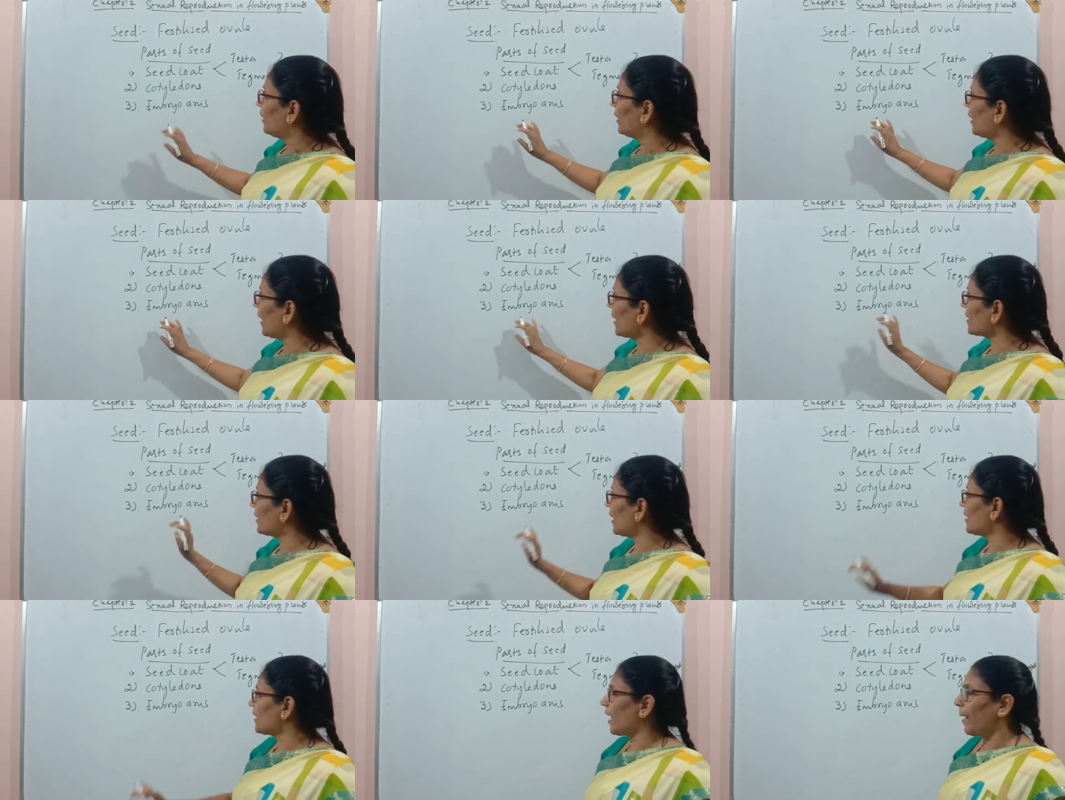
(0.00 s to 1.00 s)
The next
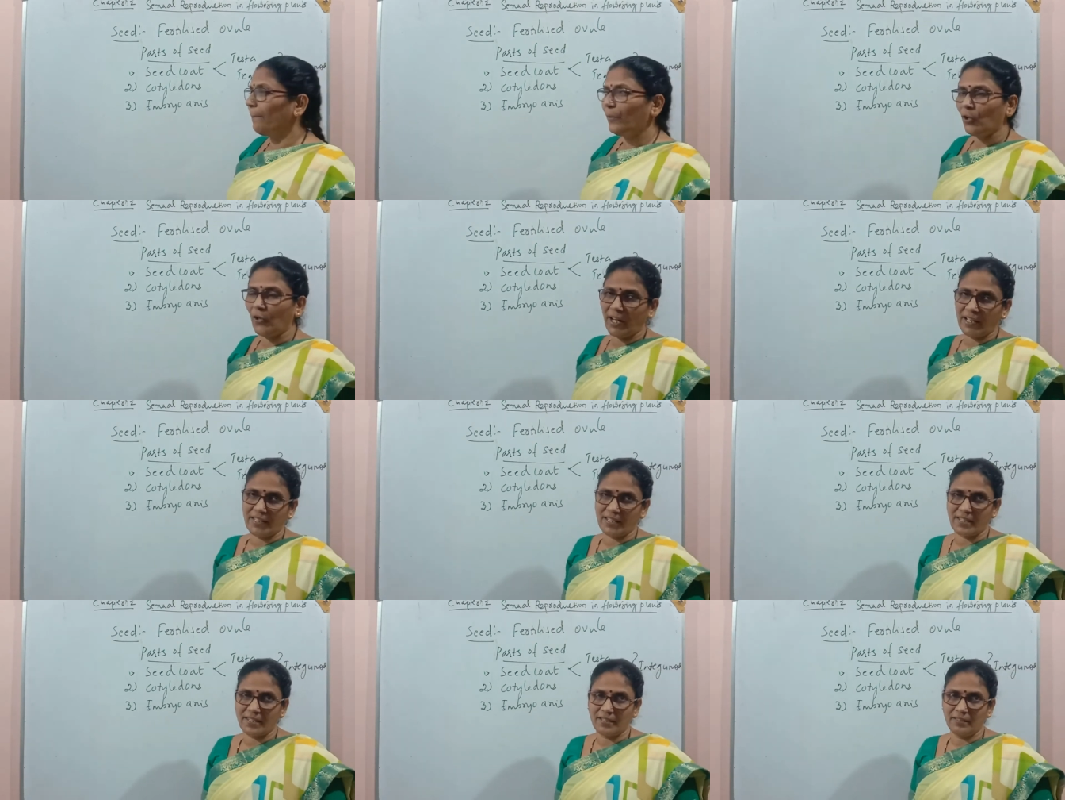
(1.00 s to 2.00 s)
is
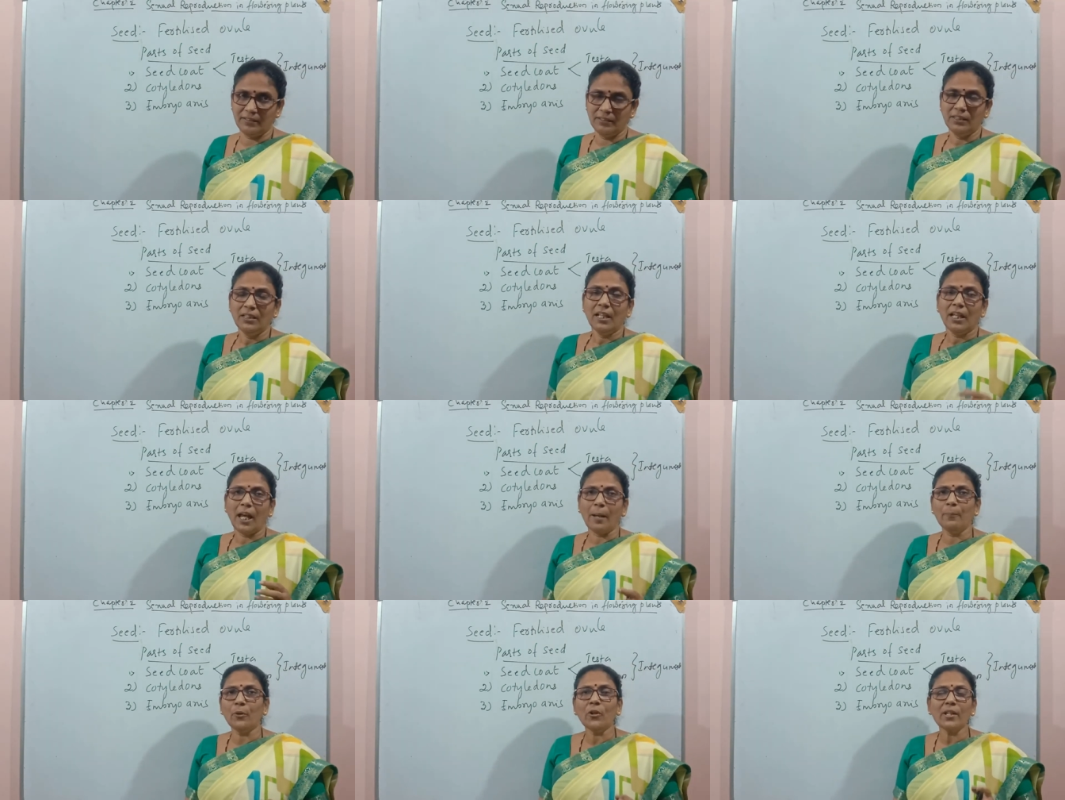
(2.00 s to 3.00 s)
embryo-axis.
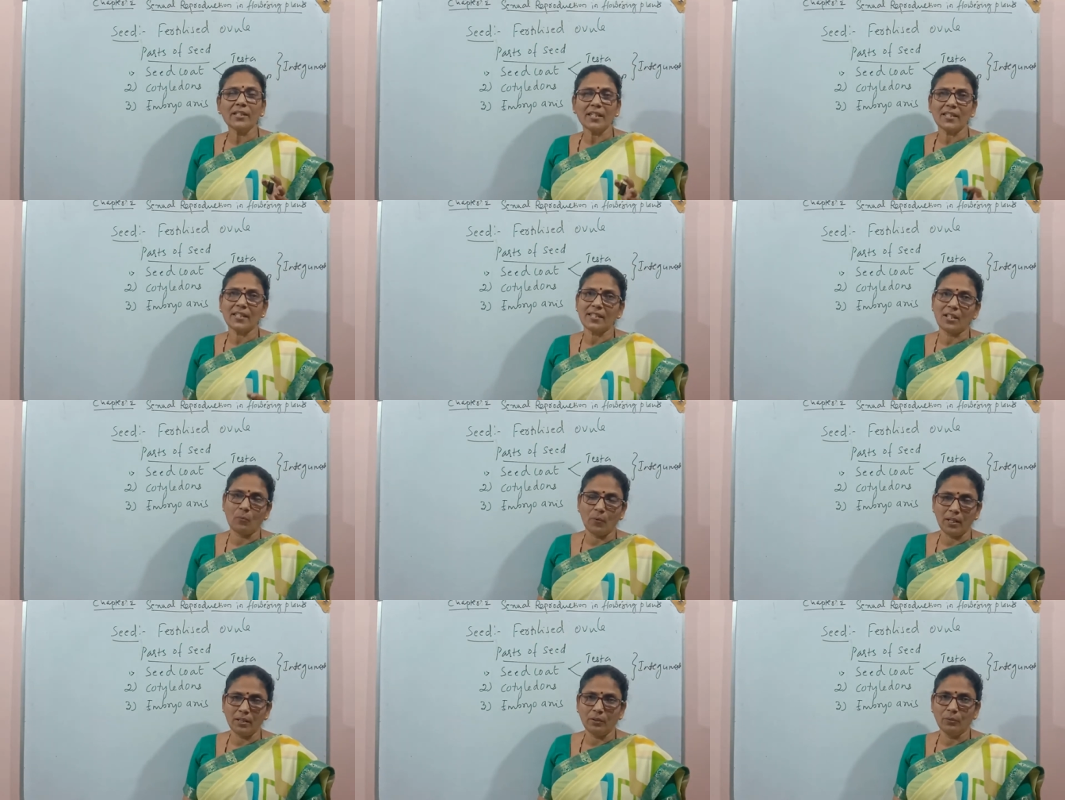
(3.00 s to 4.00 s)
Embryo-axis is the
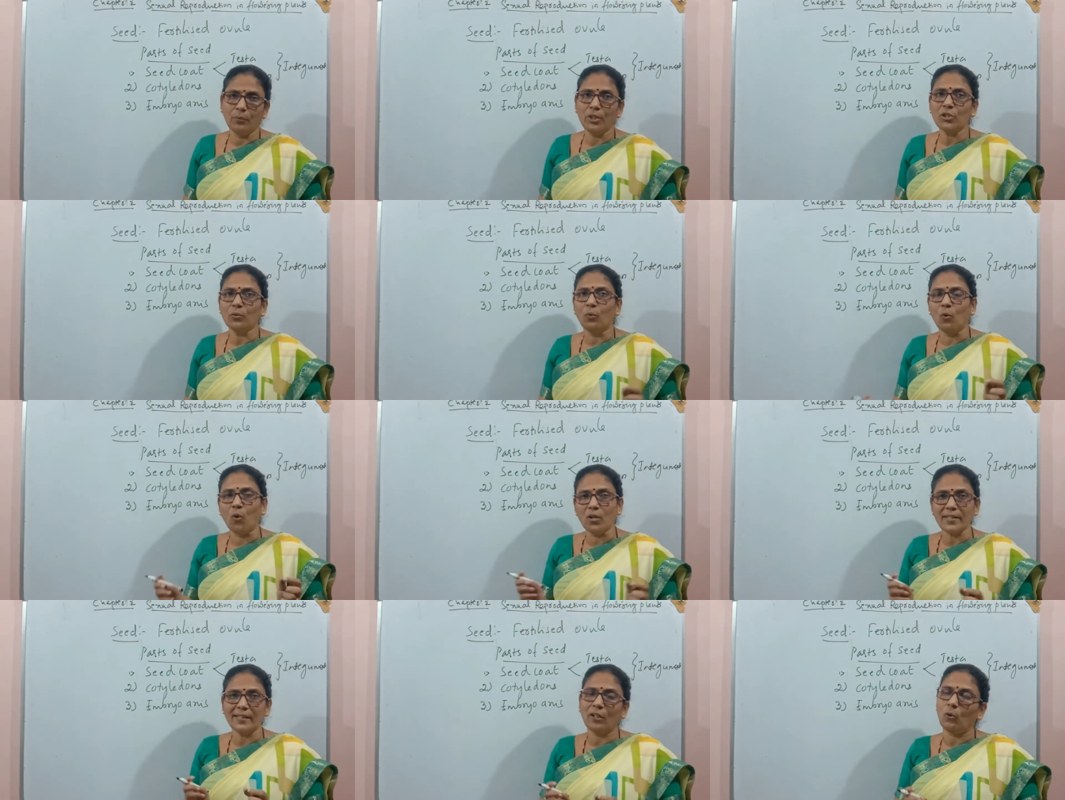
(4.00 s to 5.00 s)
one which
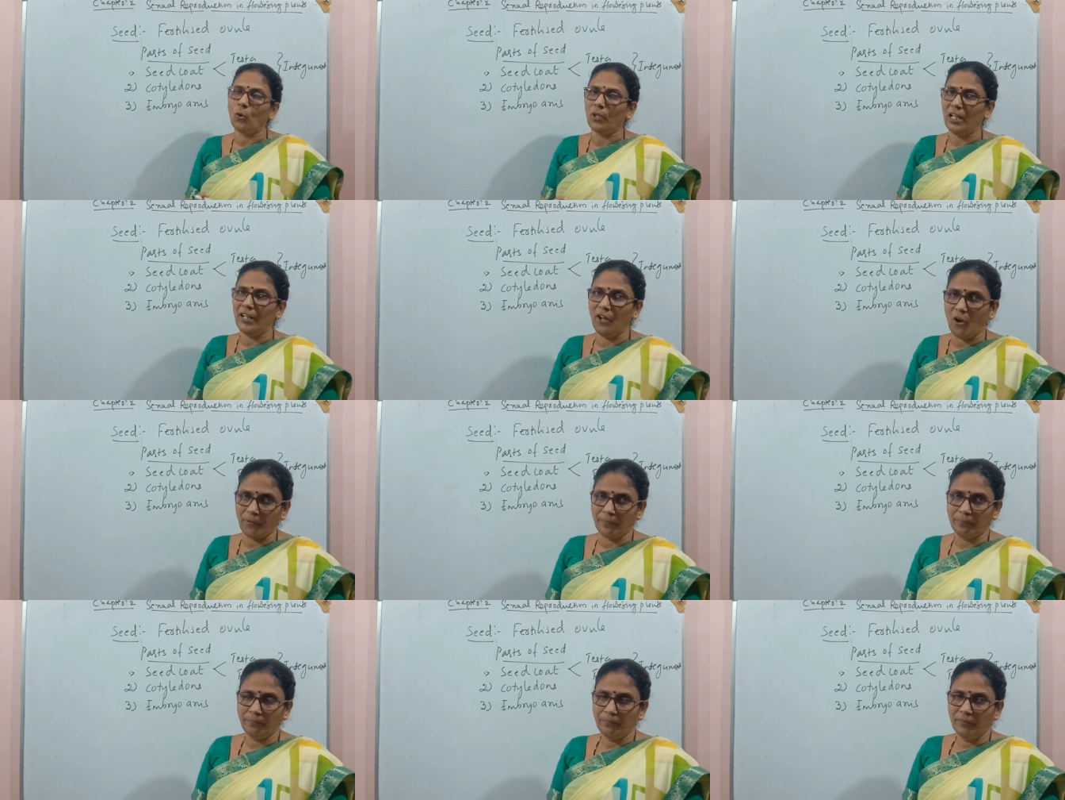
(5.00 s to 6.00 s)
holds the cotyledon,
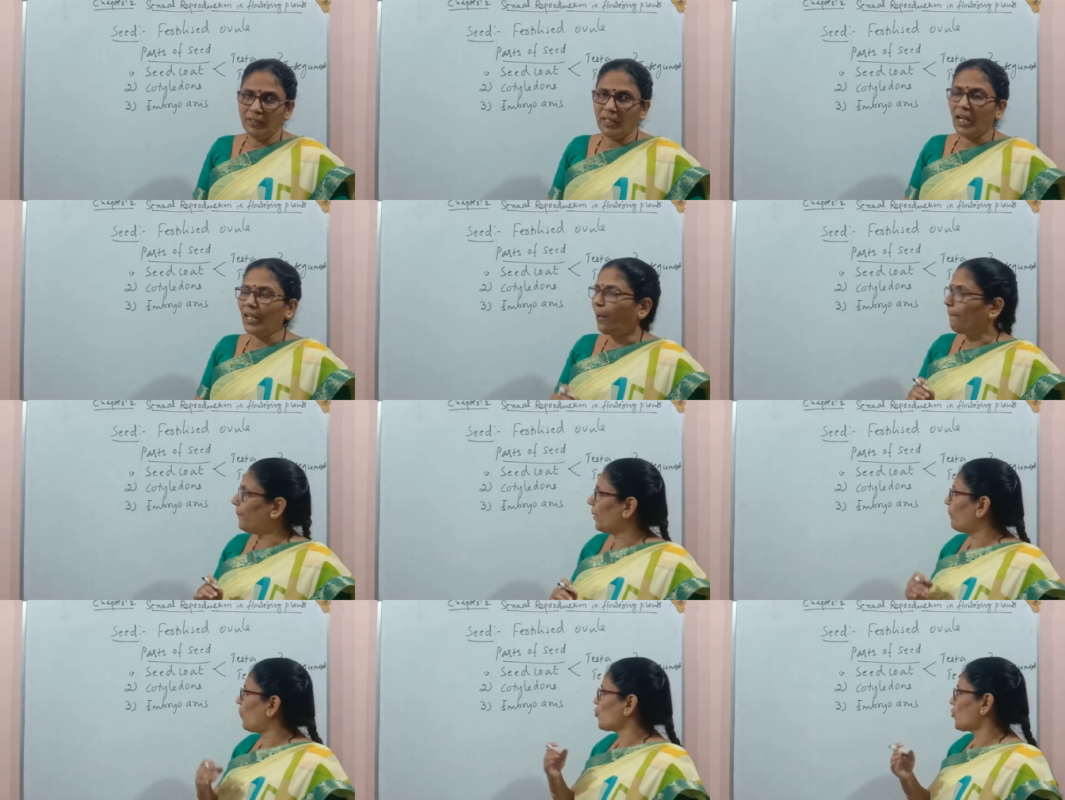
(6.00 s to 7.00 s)
and
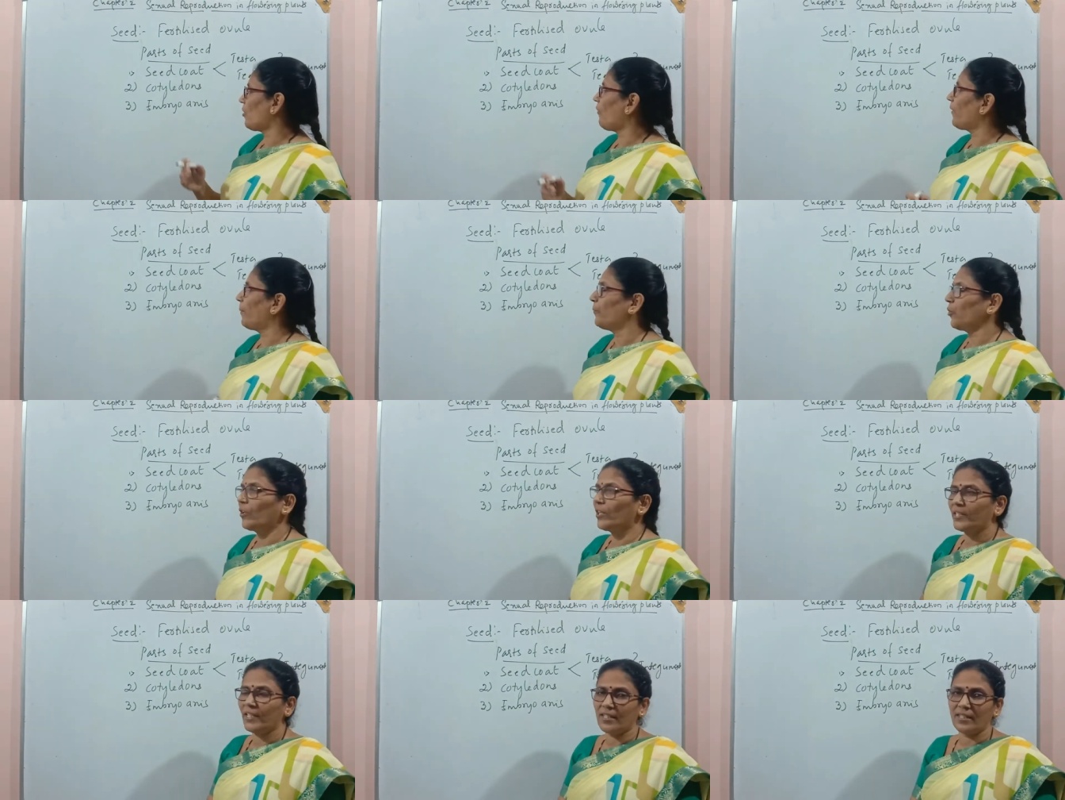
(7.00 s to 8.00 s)
upper portion of
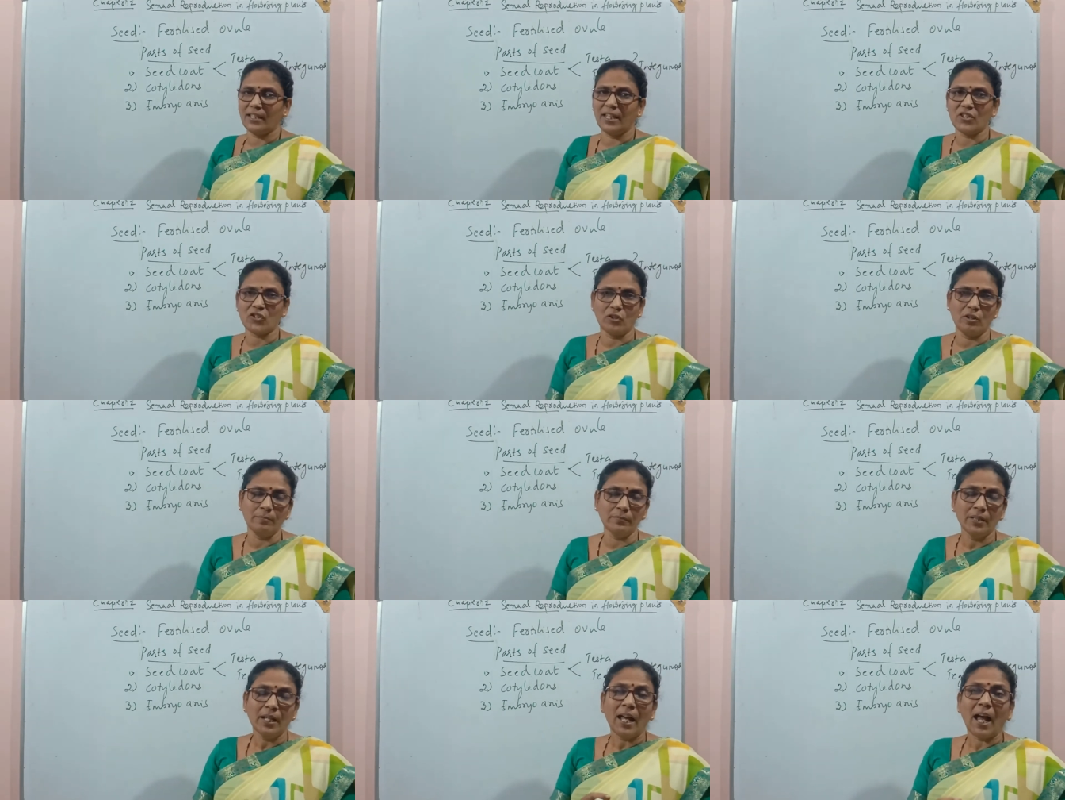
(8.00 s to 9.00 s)
embryo-axis is
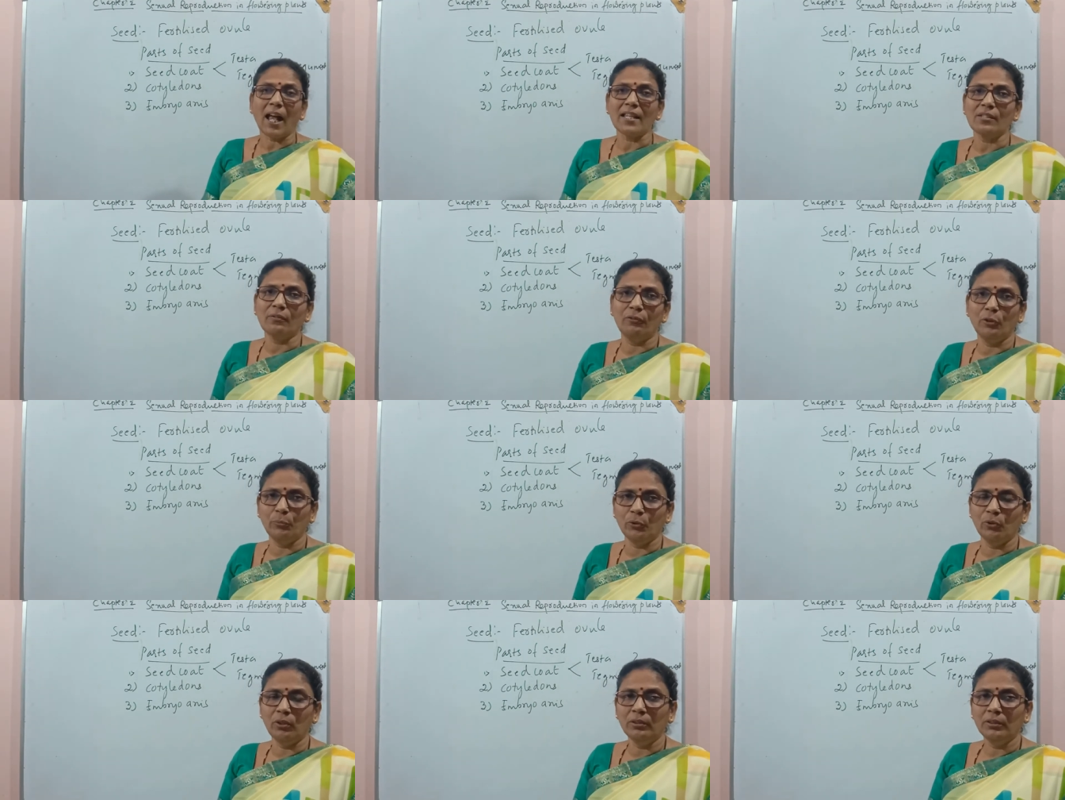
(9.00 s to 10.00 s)
termed as
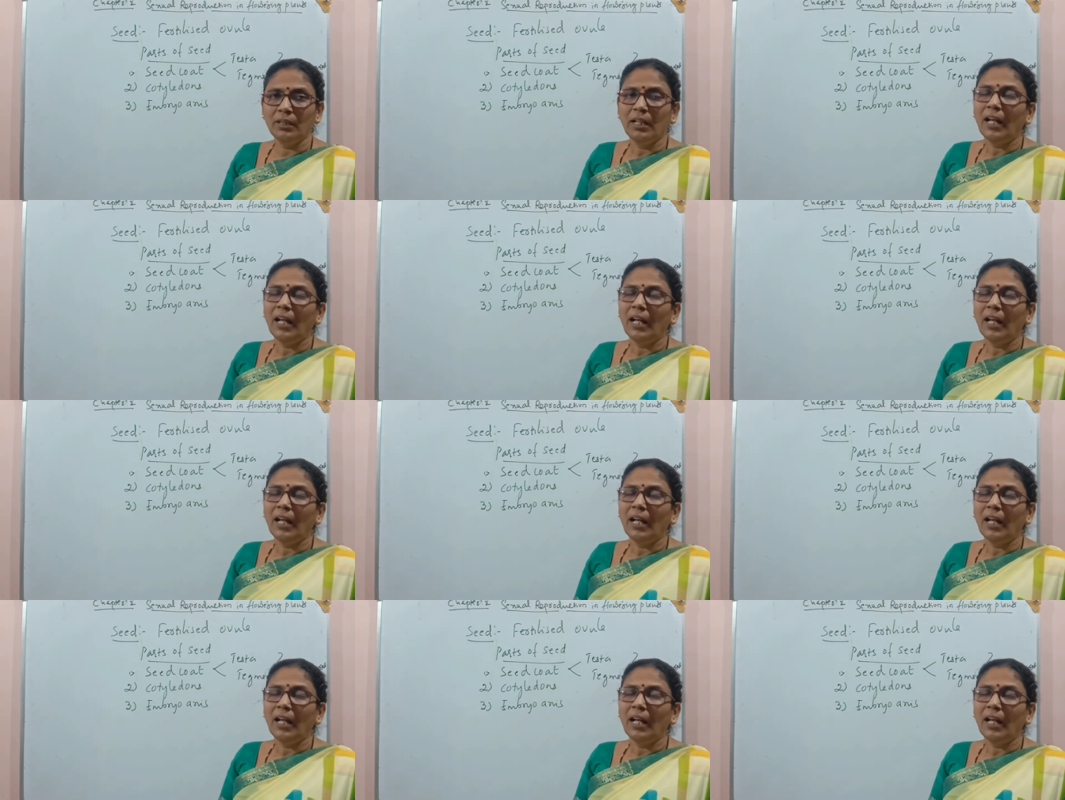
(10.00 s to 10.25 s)
plumule,